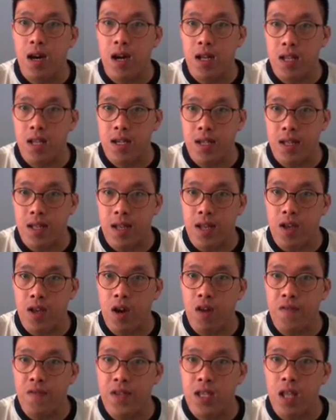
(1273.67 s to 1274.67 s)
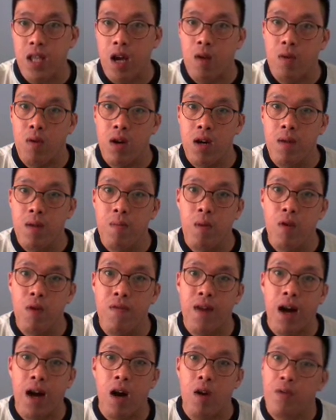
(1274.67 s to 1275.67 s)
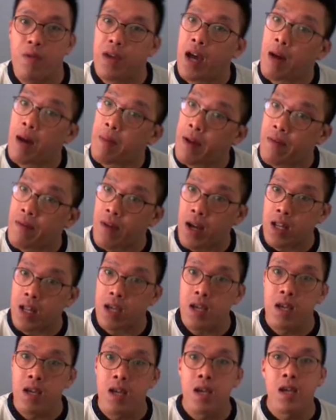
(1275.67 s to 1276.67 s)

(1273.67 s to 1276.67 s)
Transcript: There's another office tower. Both are already up and running.